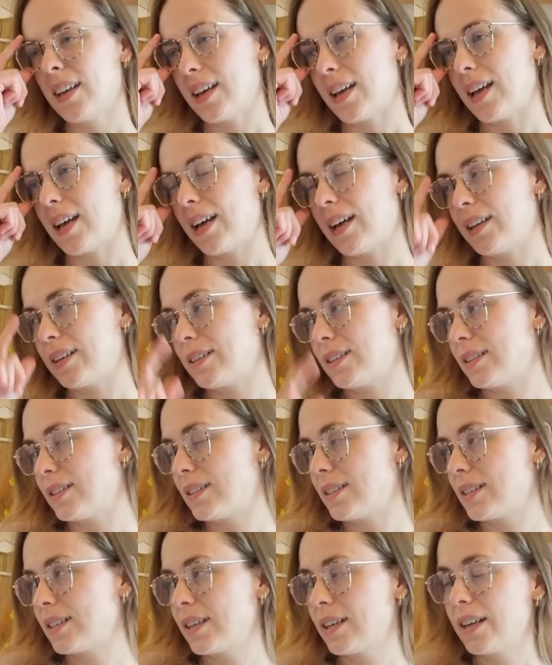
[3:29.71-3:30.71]

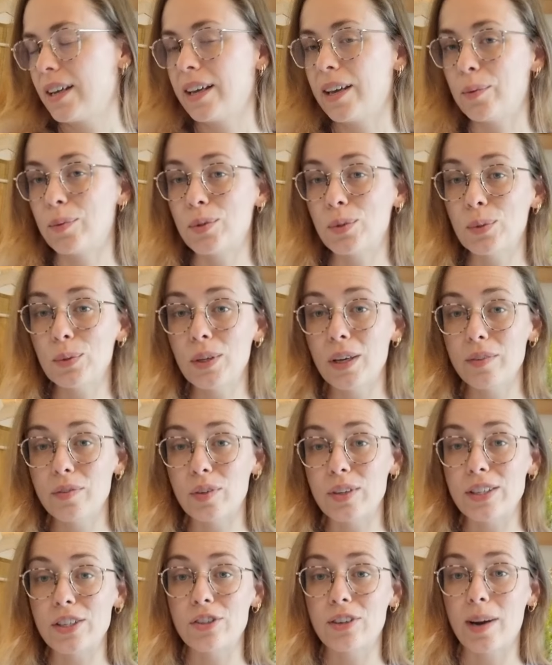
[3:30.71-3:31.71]
And it was all
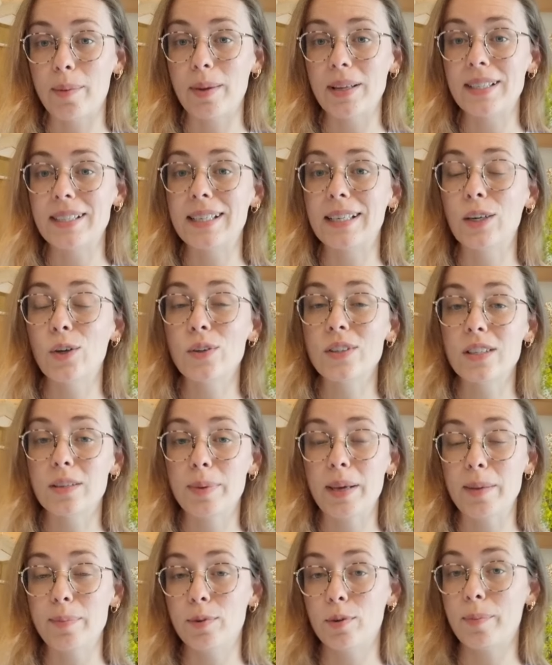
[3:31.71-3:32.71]
over Instagram. I'd seen lots of
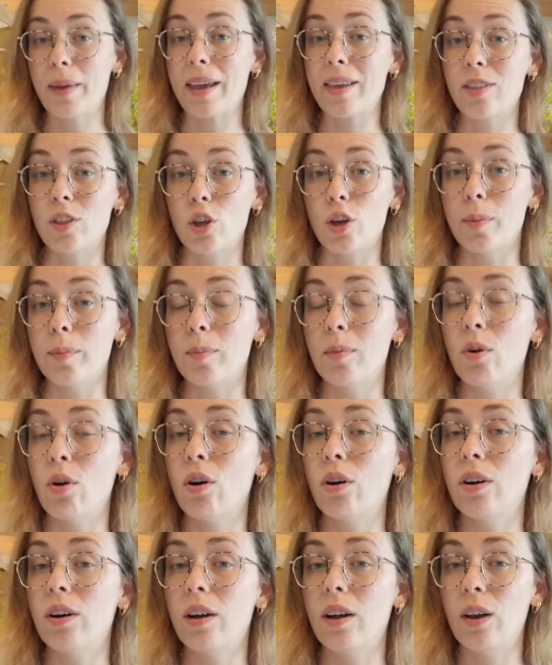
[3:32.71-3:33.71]
people make them,
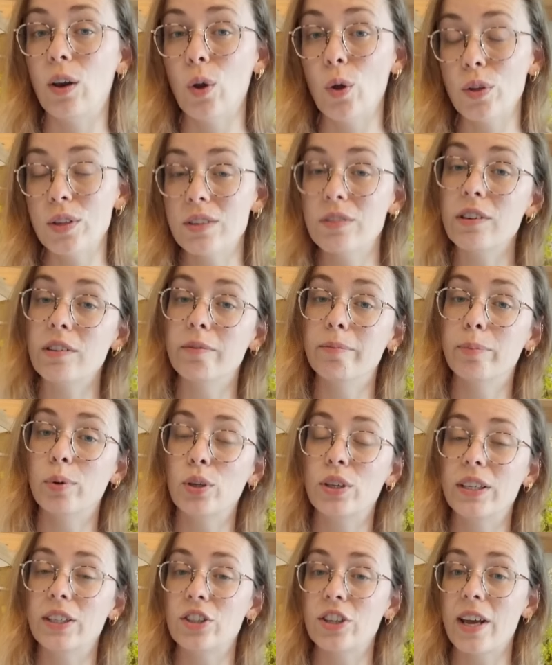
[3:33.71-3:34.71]
lots of different
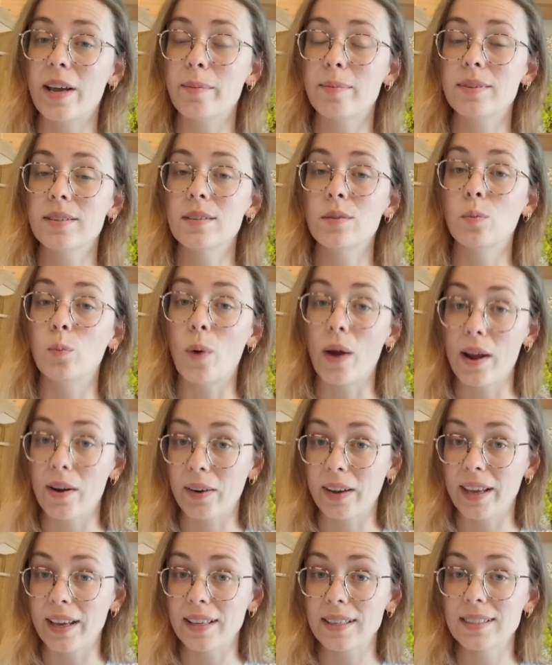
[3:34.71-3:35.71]
body shapes
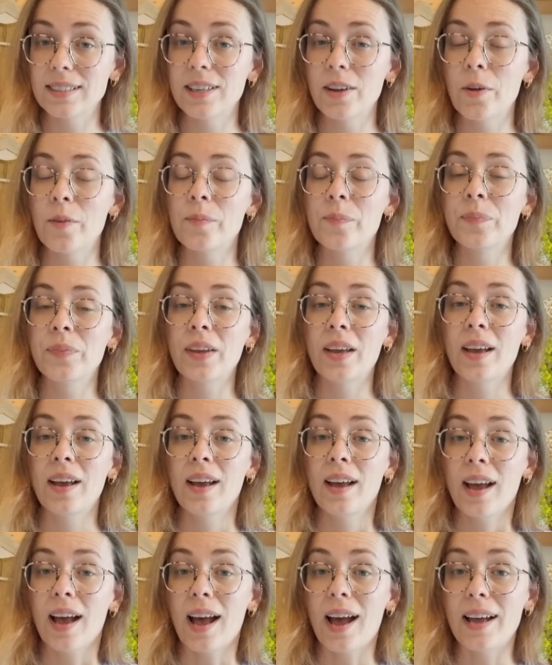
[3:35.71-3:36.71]
wearing it,
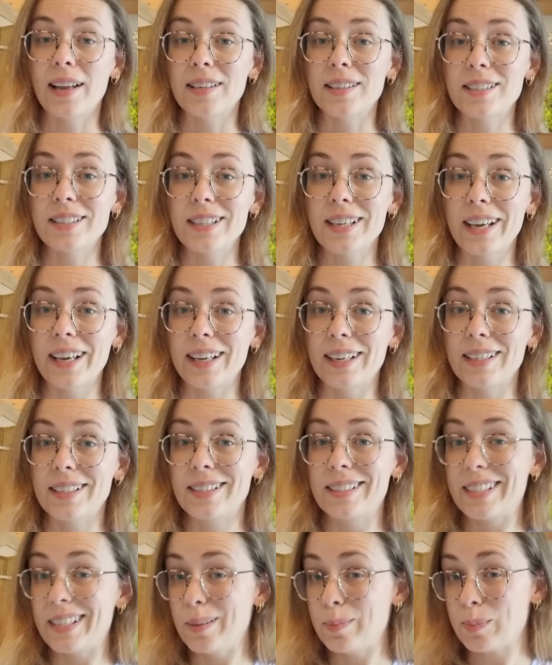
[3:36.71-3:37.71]
and it
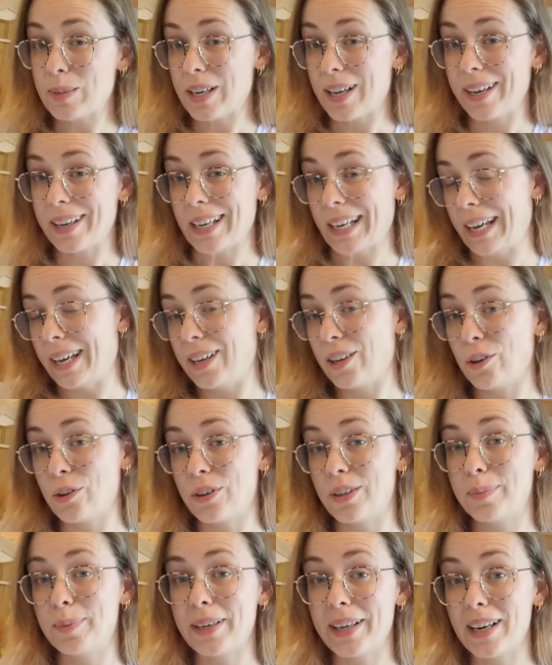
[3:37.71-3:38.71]
seemed like a
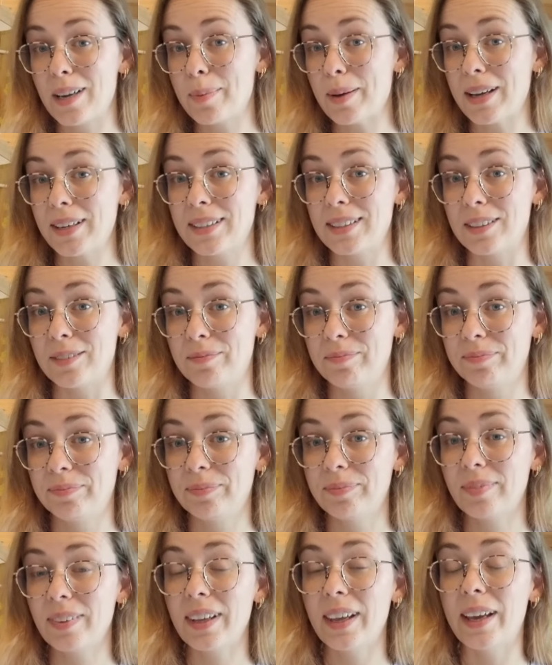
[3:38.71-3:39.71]
good beginner pattern.
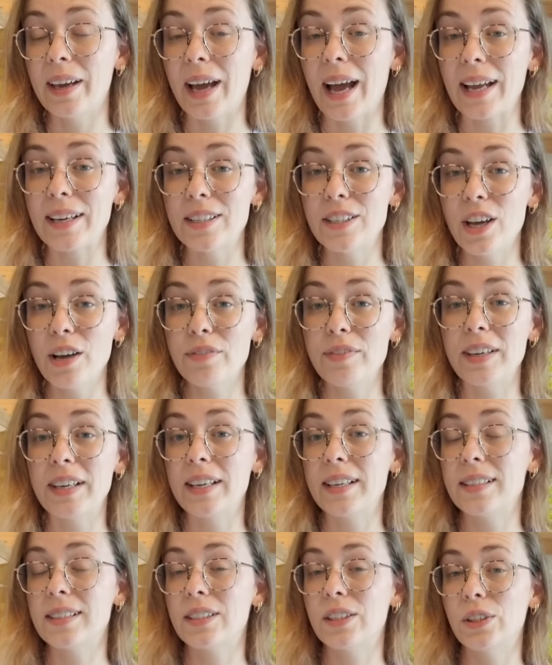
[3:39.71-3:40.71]
It had enough in
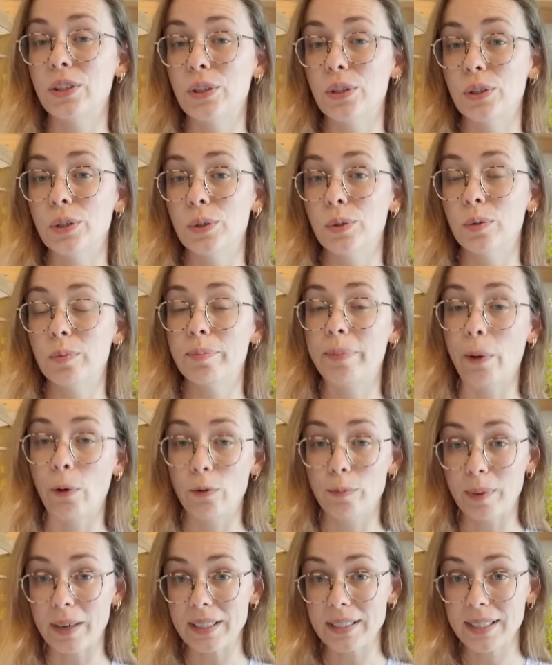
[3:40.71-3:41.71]
it to
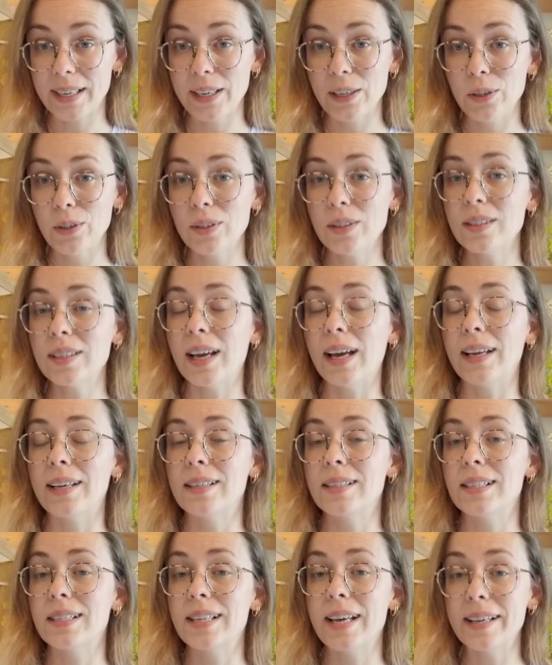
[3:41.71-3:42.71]
build my skills
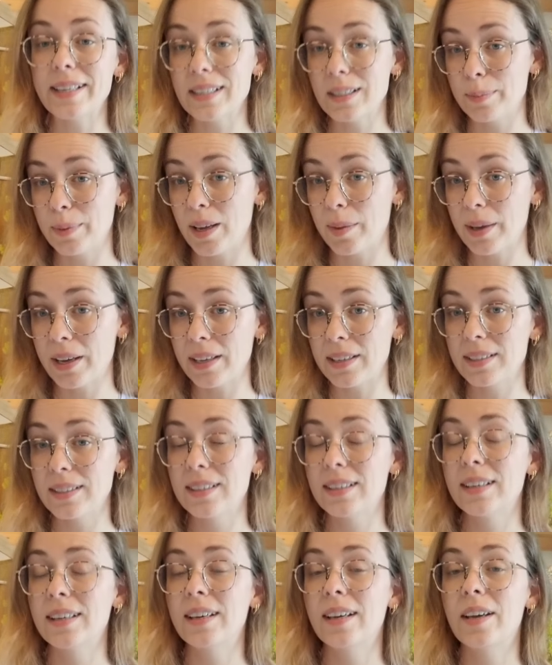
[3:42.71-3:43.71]
and to test me a bit,
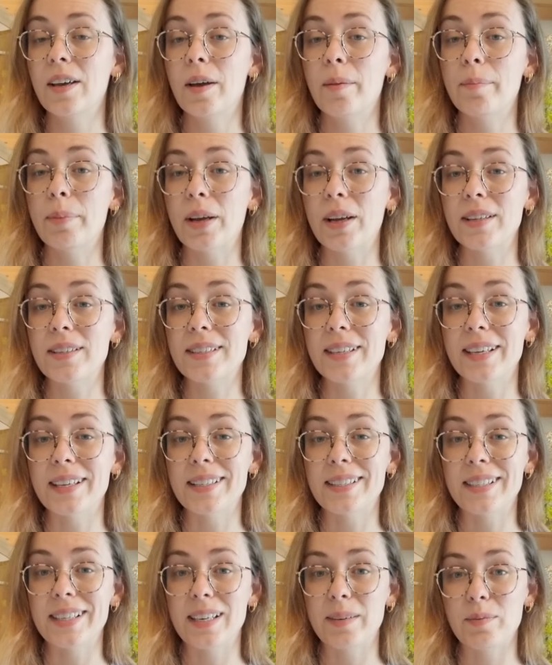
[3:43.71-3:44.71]
but
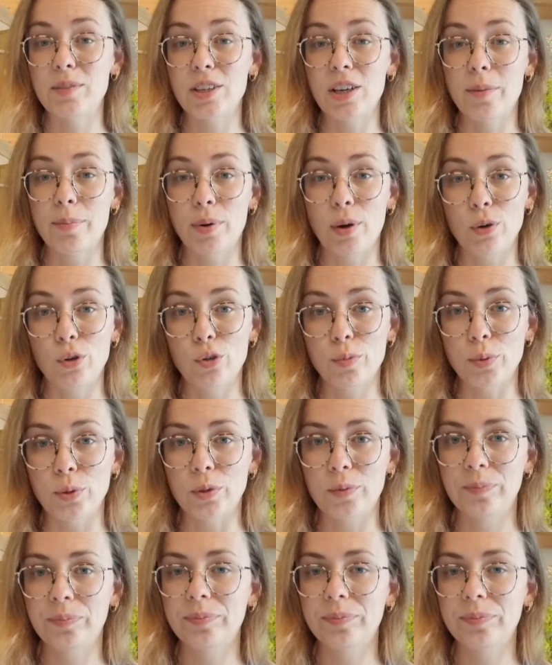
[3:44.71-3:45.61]
it seemed approachable.